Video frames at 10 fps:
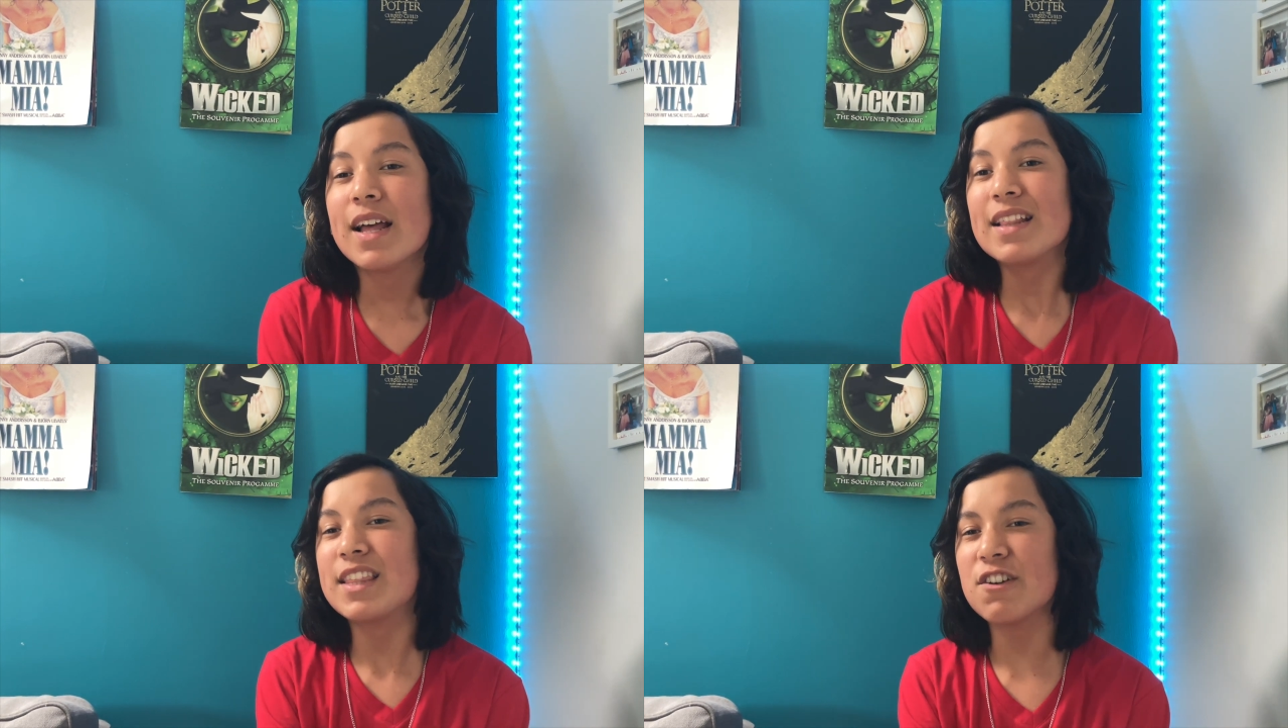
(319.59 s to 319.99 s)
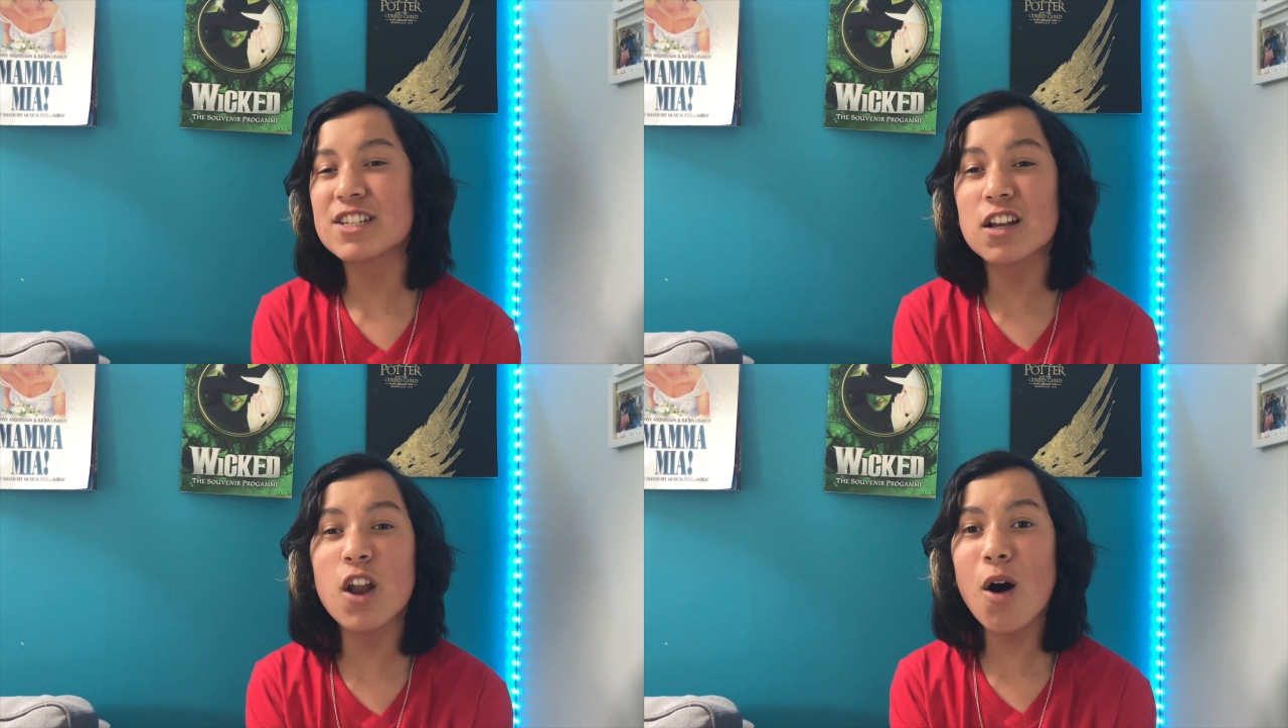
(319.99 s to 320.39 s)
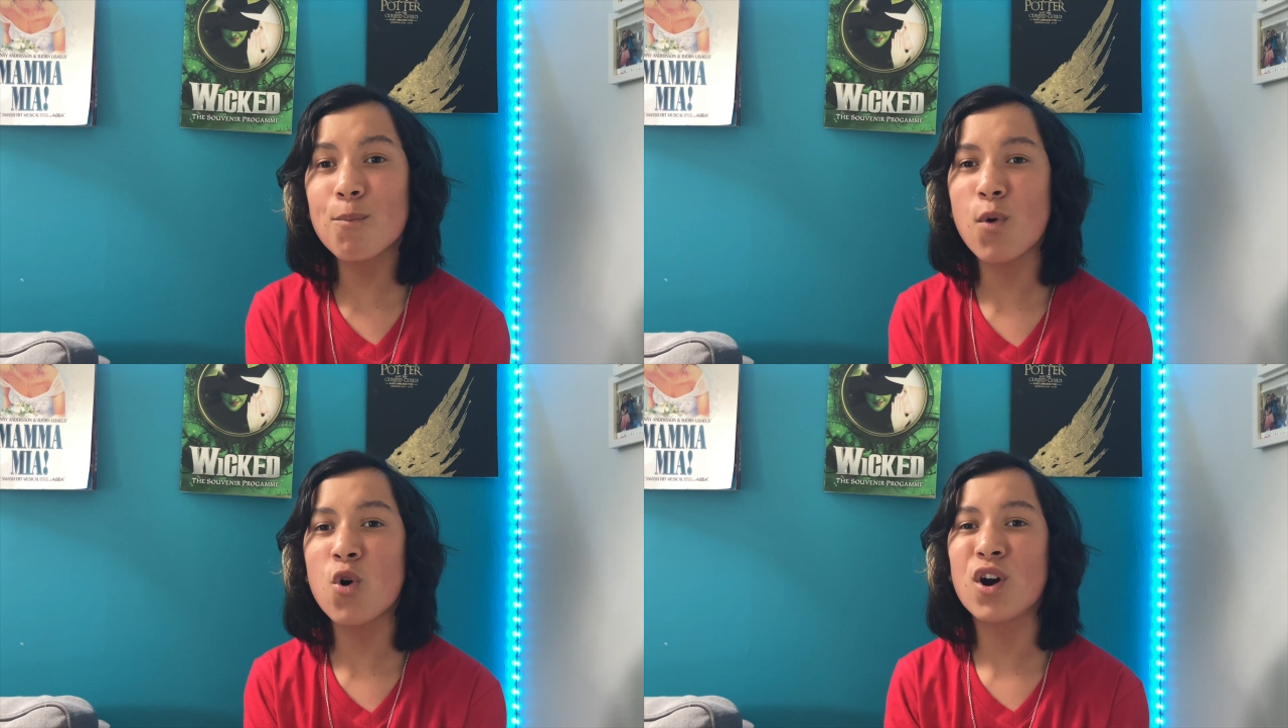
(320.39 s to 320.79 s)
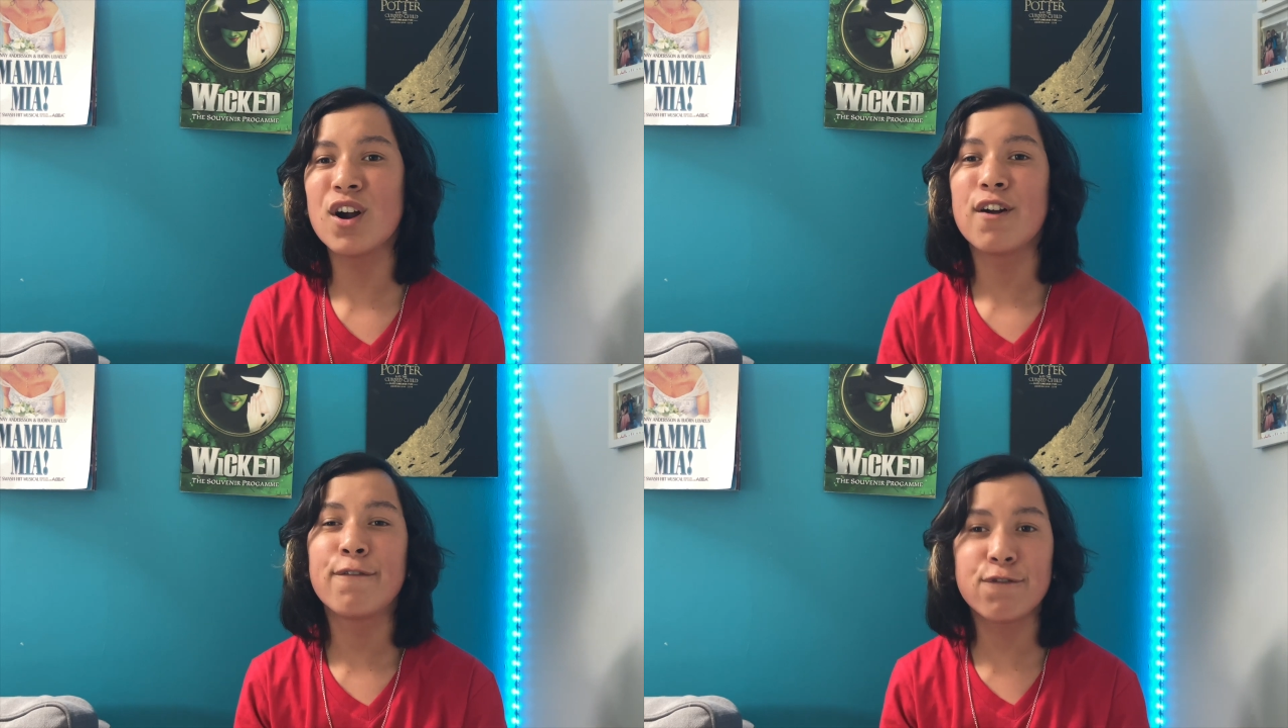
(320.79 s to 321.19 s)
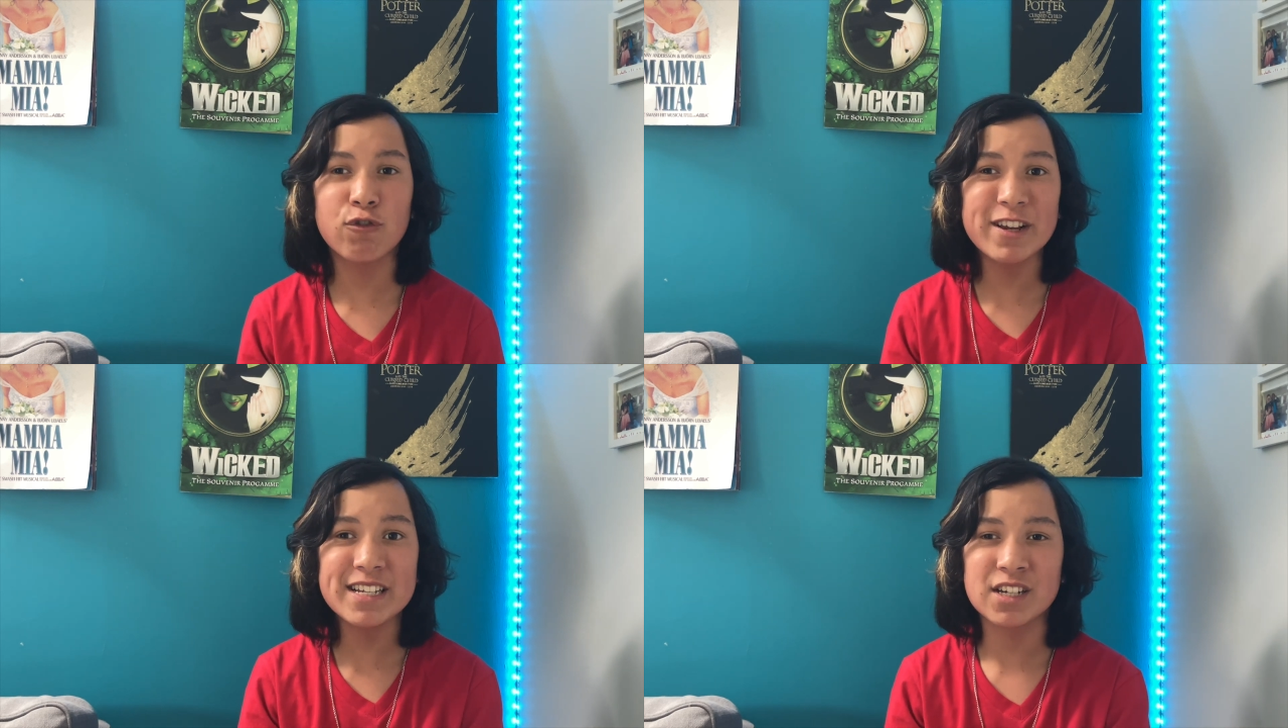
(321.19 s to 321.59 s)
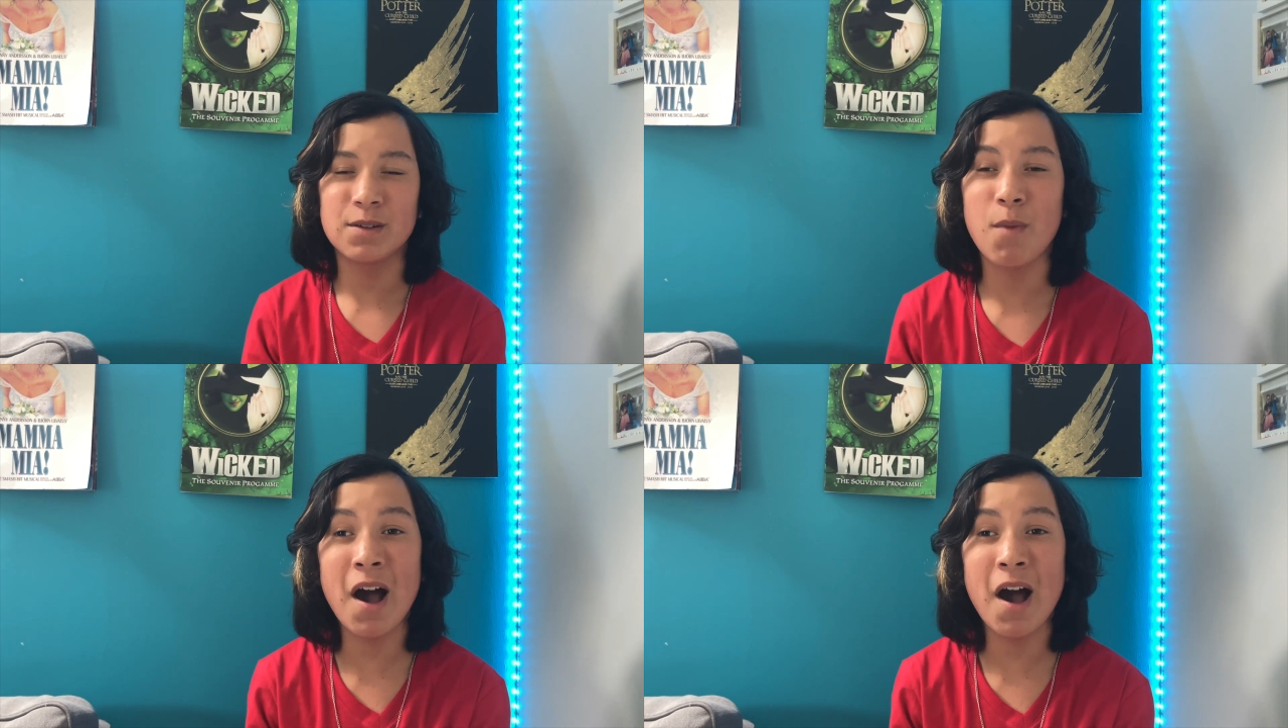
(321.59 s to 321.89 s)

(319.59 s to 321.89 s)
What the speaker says: There is a lot more freedom,